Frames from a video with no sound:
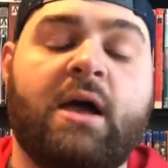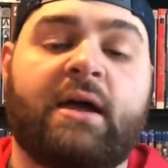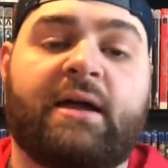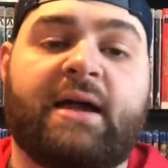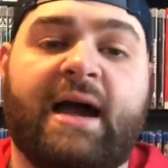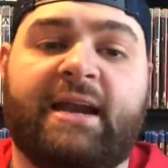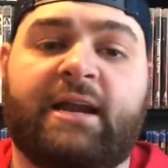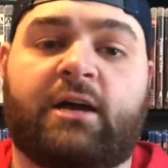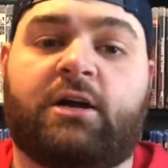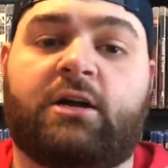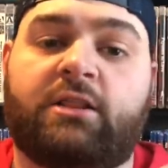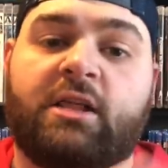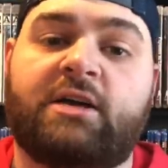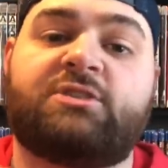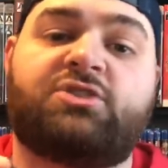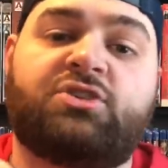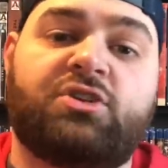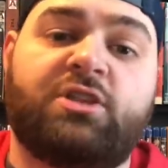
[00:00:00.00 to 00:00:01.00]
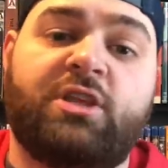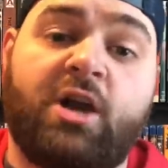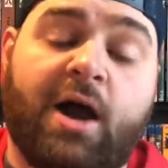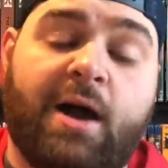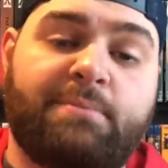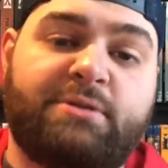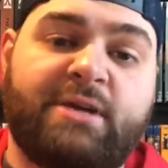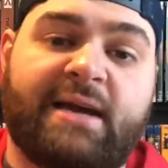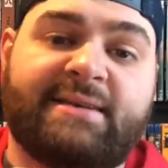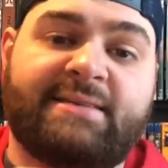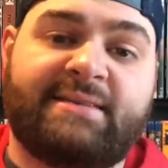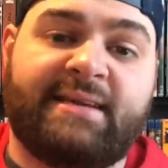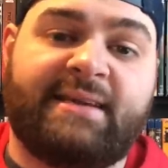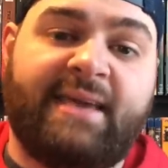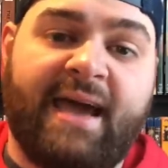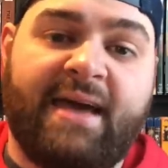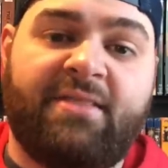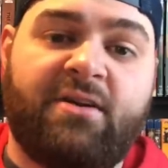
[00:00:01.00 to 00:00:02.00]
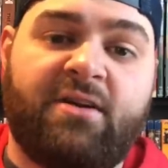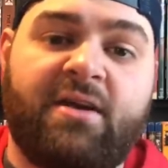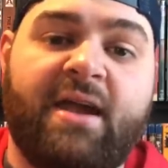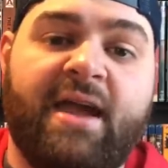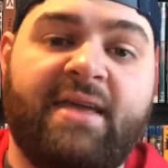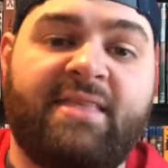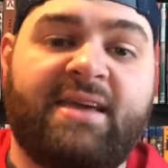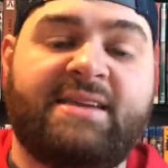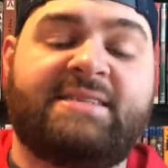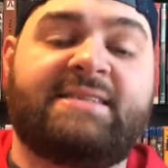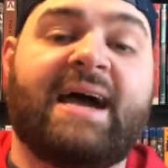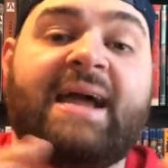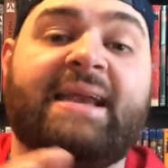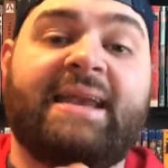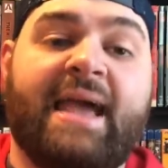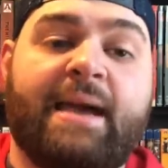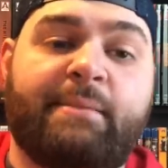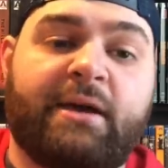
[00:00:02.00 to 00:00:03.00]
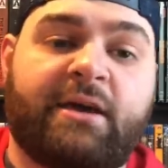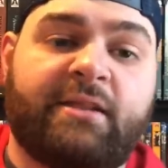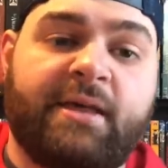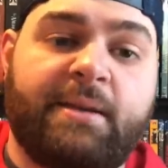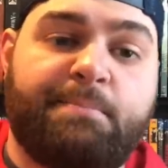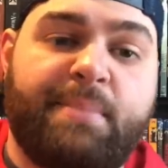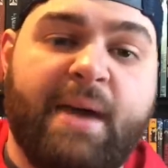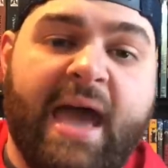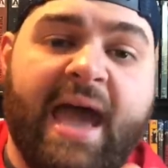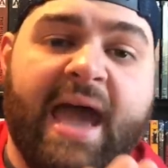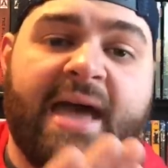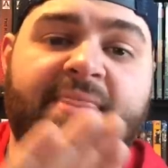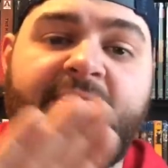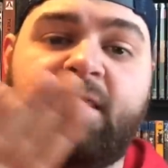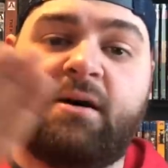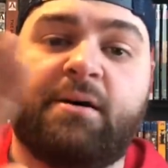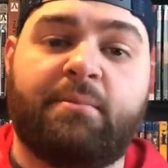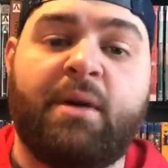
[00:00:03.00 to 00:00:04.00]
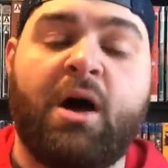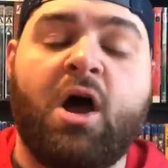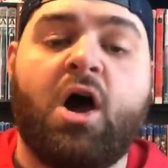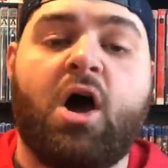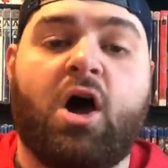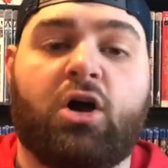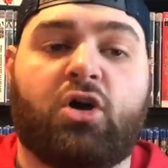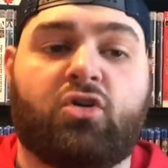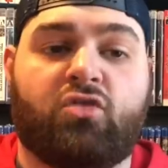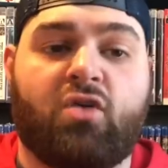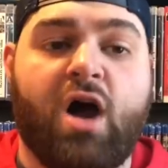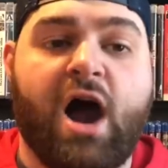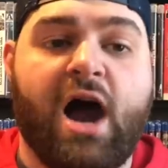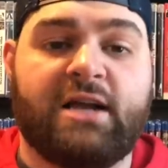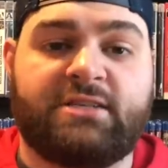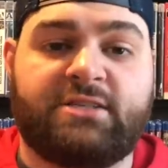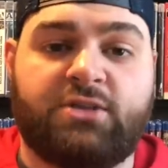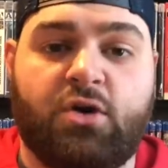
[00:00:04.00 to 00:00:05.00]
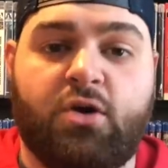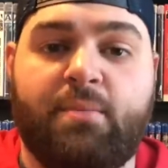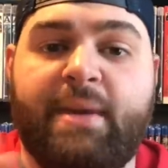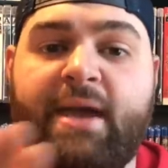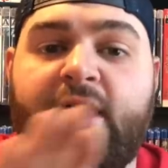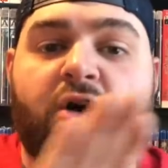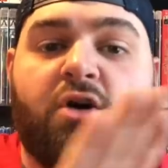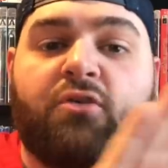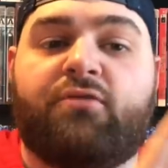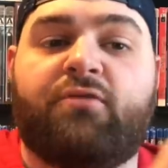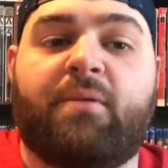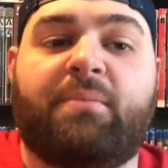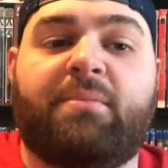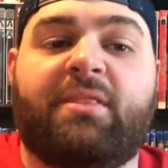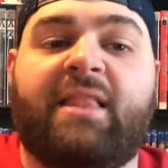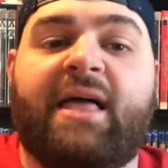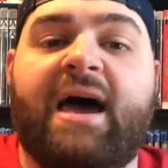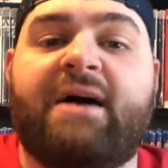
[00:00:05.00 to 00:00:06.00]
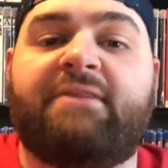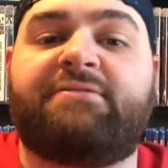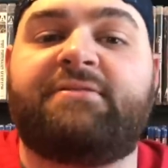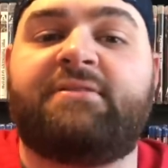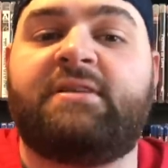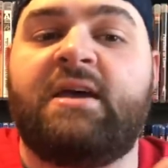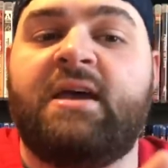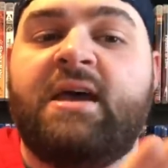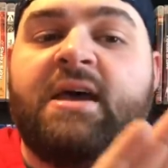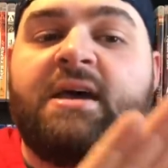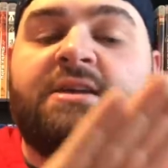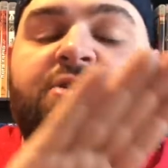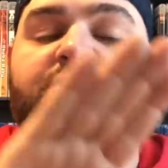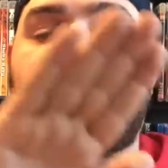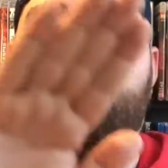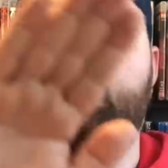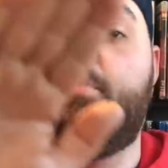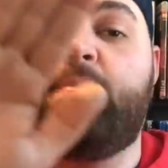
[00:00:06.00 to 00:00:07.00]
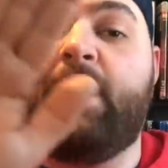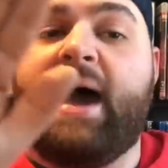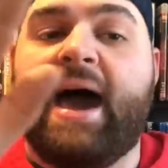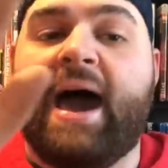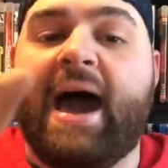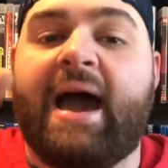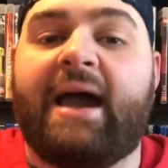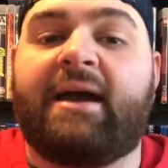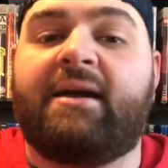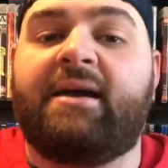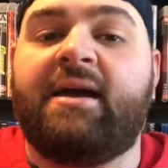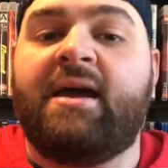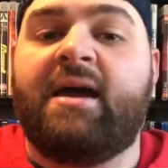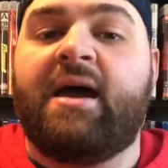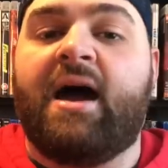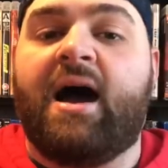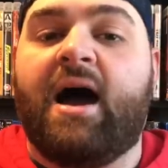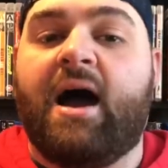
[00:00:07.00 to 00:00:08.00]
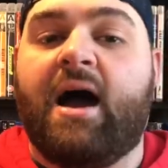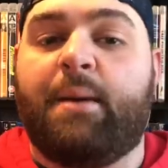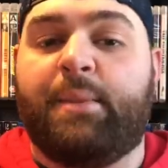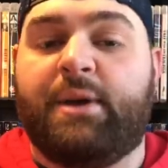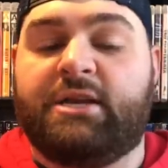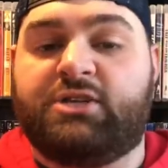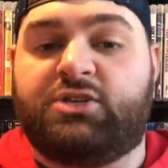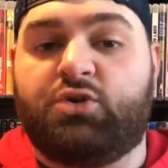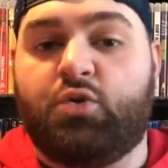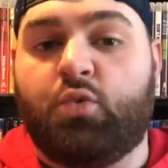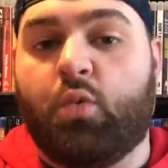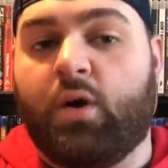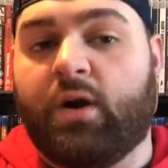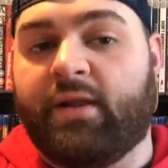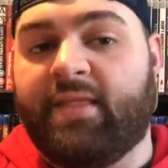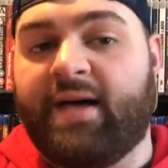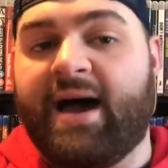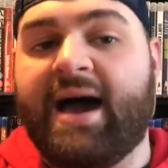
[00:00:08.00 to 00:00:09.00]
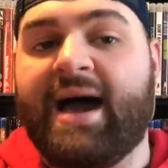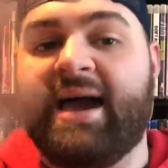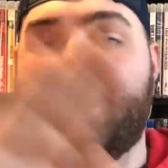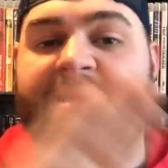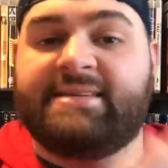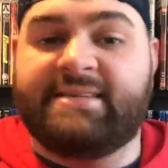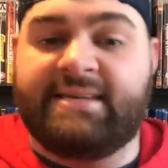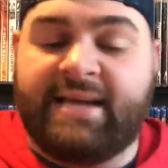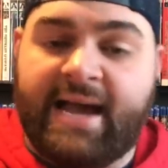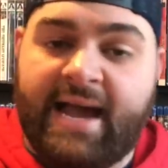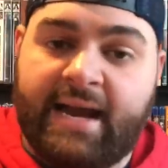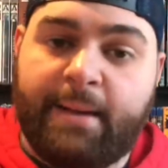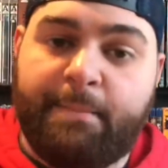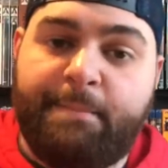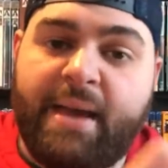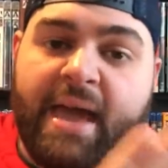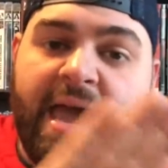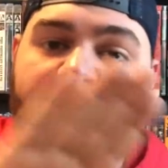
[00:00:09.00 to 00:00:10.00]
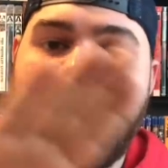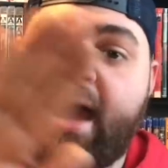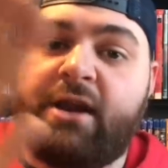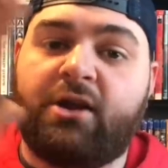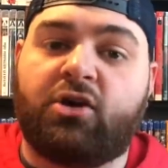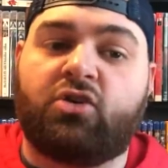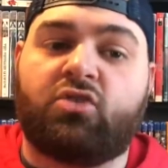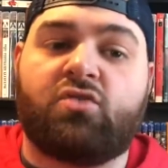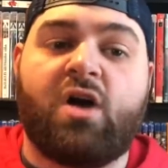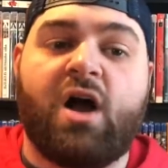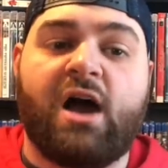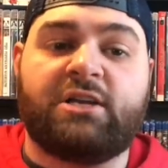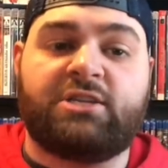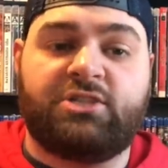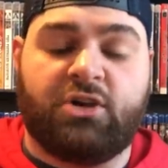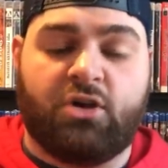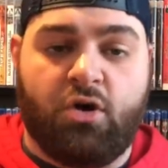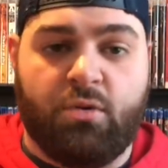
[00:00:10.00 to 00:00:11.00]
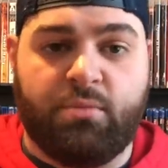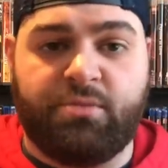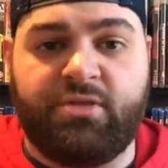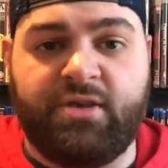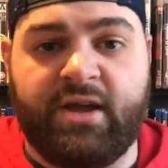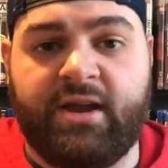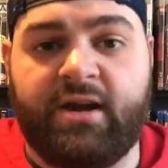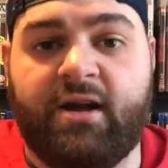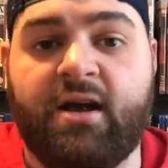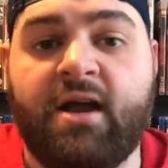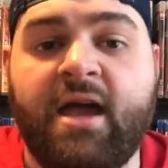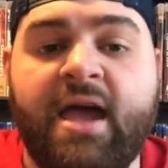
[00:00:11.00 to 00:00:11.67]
kind of cluster the objects together and then dynamically pan them across. So it may go from left to back um, and to one of the heights and kind of pan across your home theater